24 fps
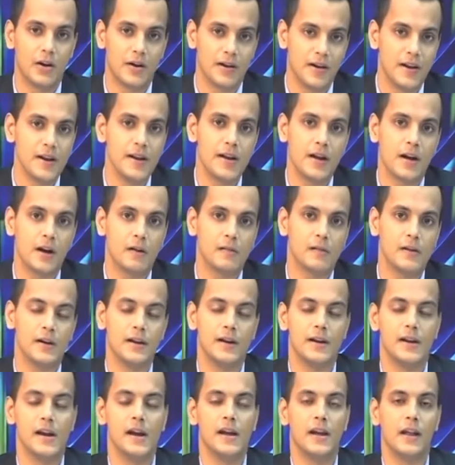distinct
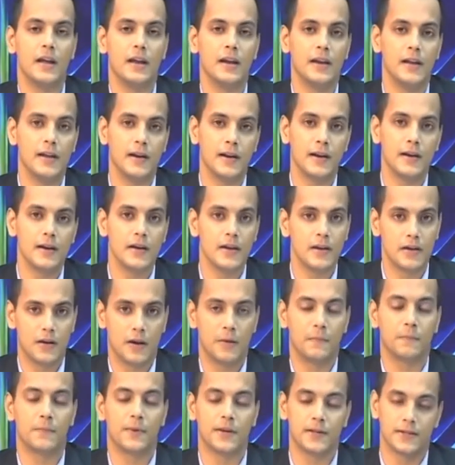components which when we
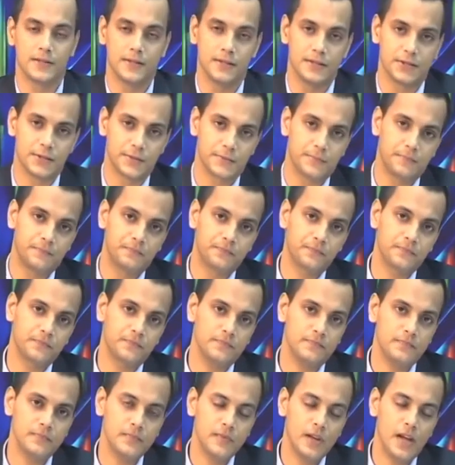take up velocity
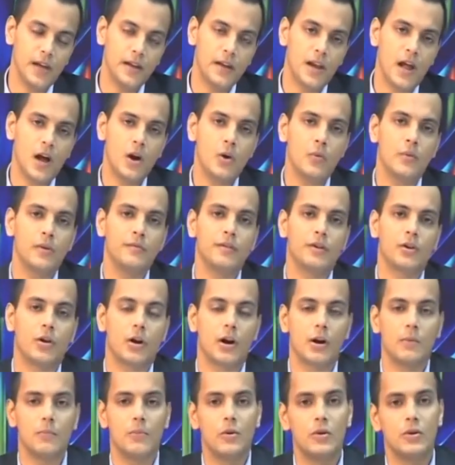triangle to what you had
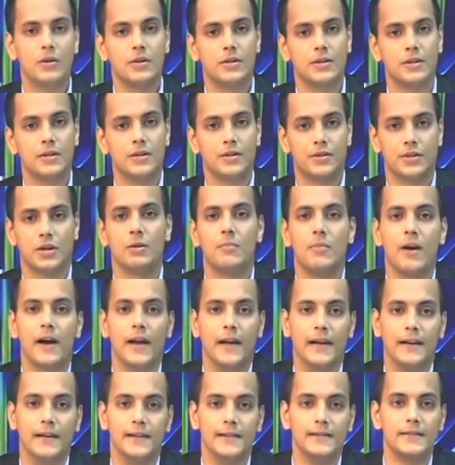discussed
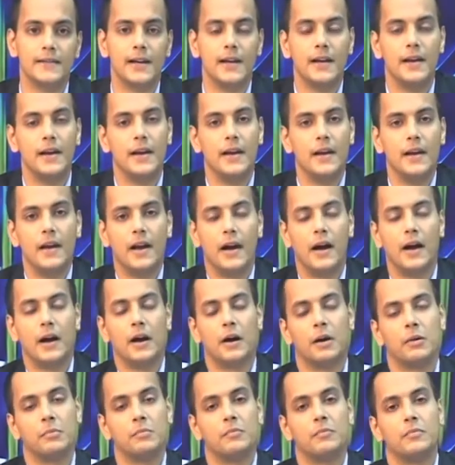understood velocity triangle
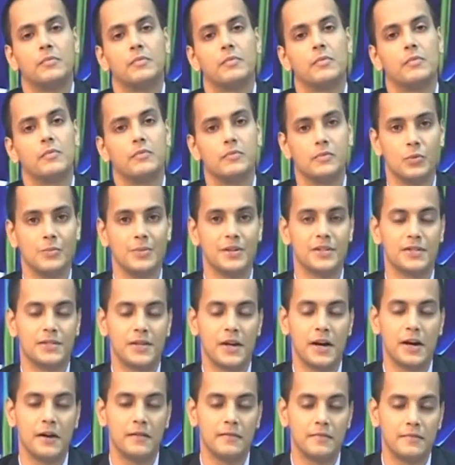compressor it is
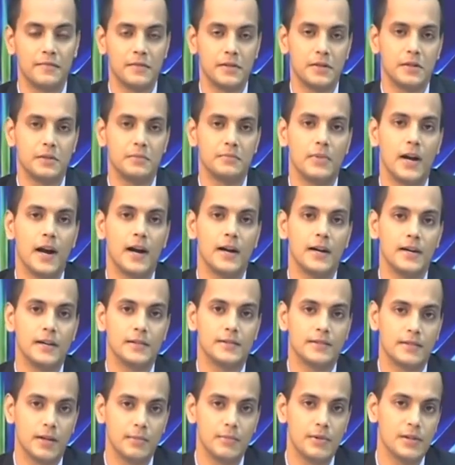pretty the case of a
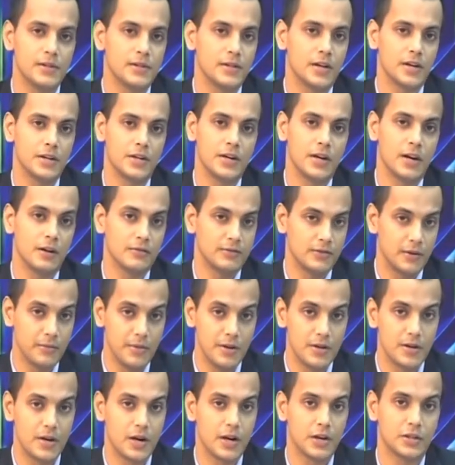turbine as well the
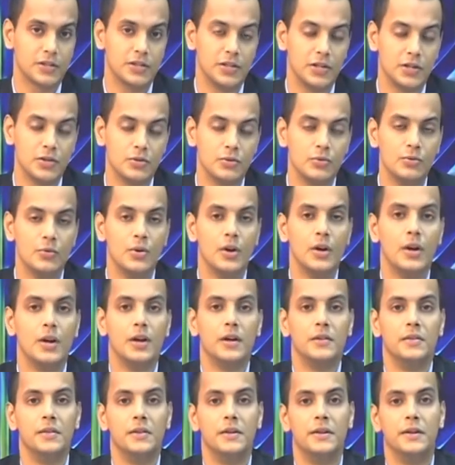reason why it will make it simpler
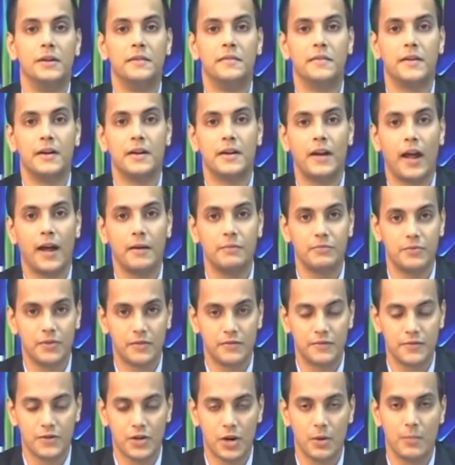and uh,
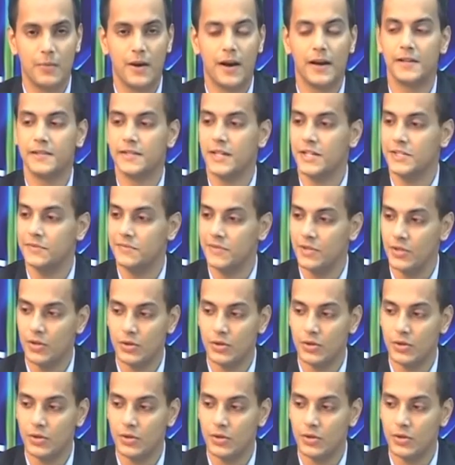the constraint